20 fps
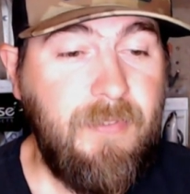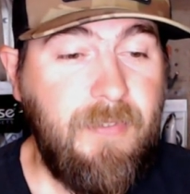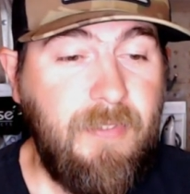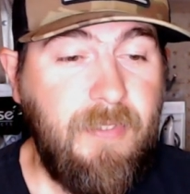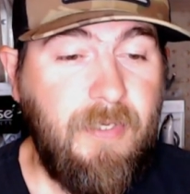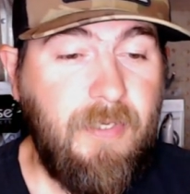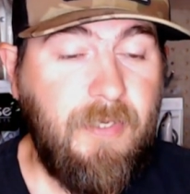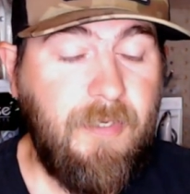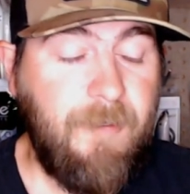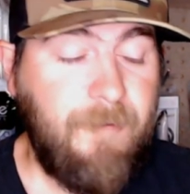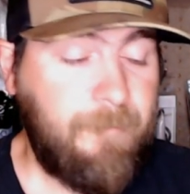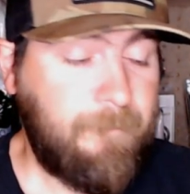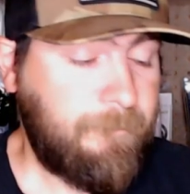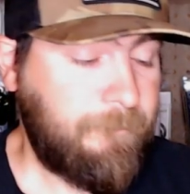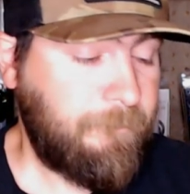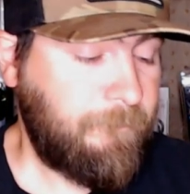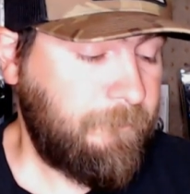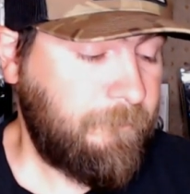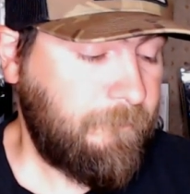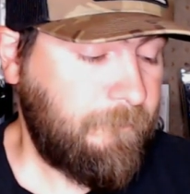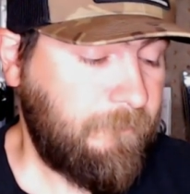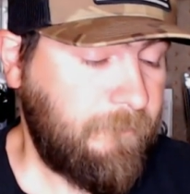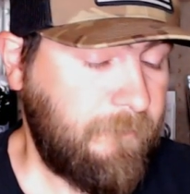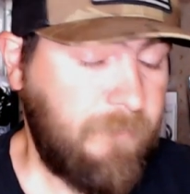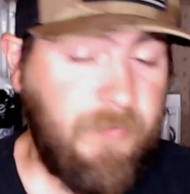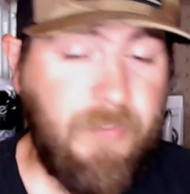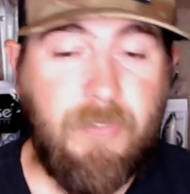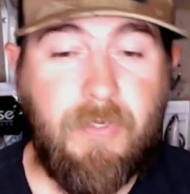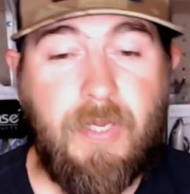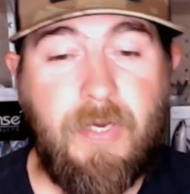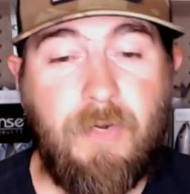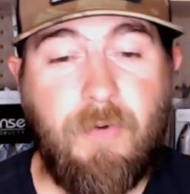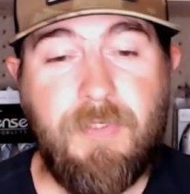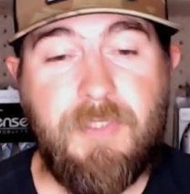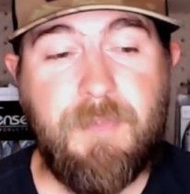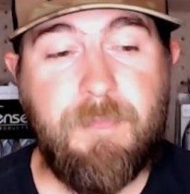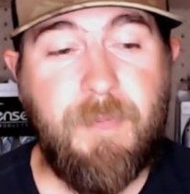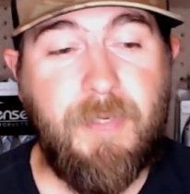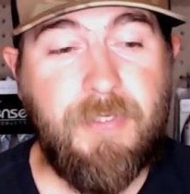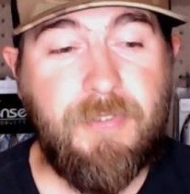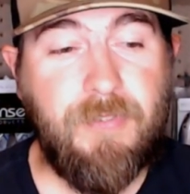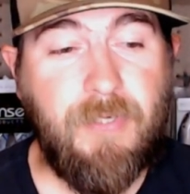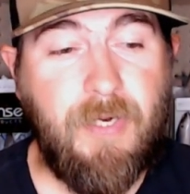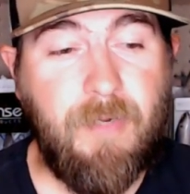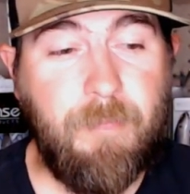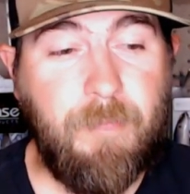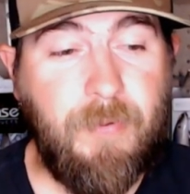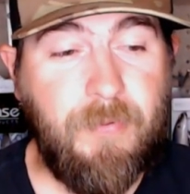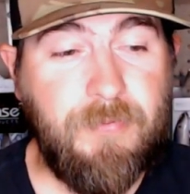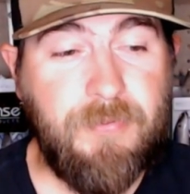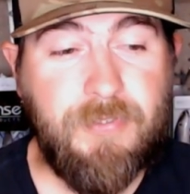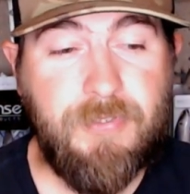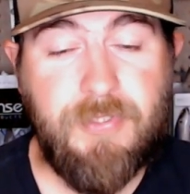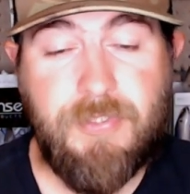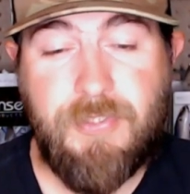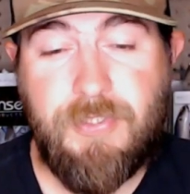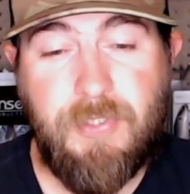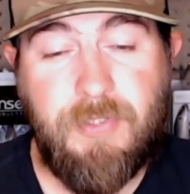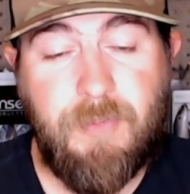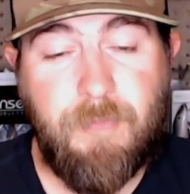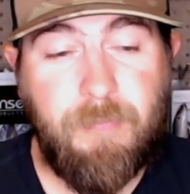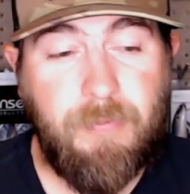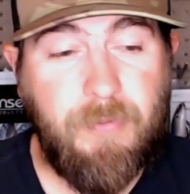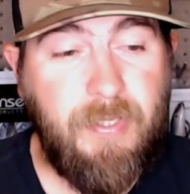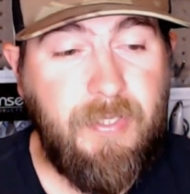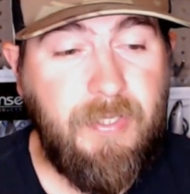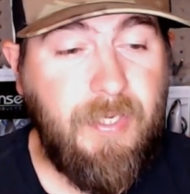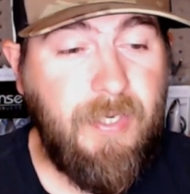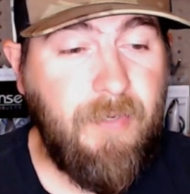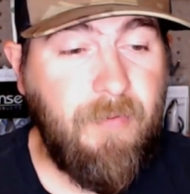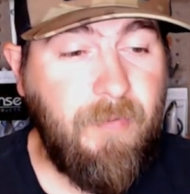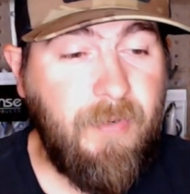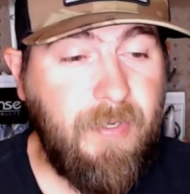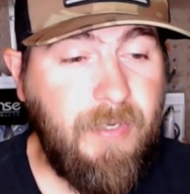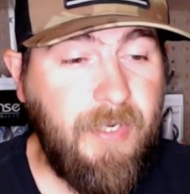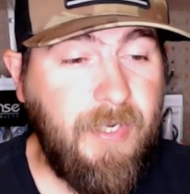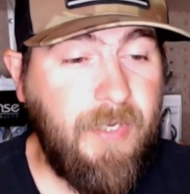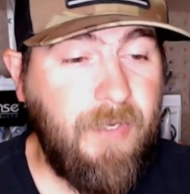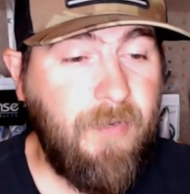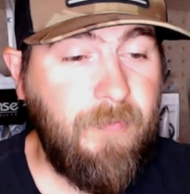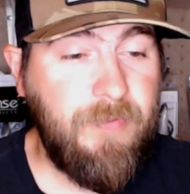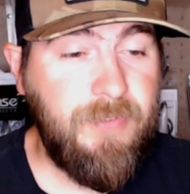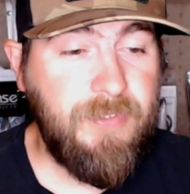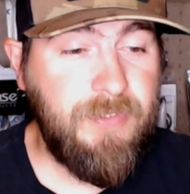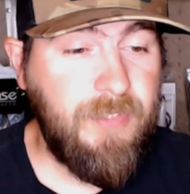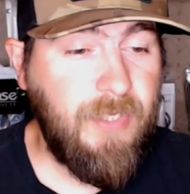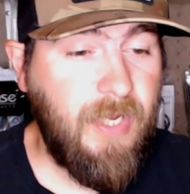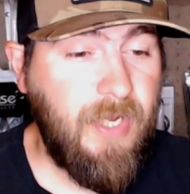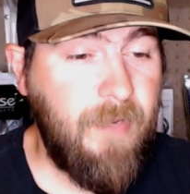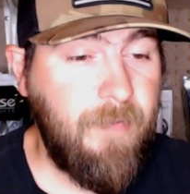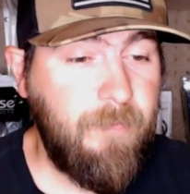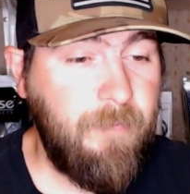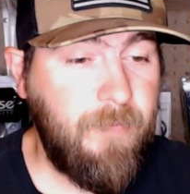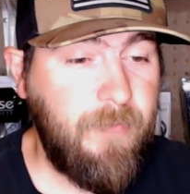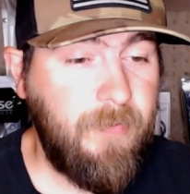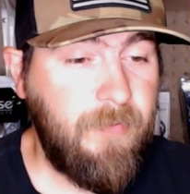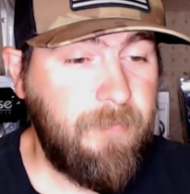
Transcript: Um, now, I don't expect Triton boats to just shut their plant down right now and stop, but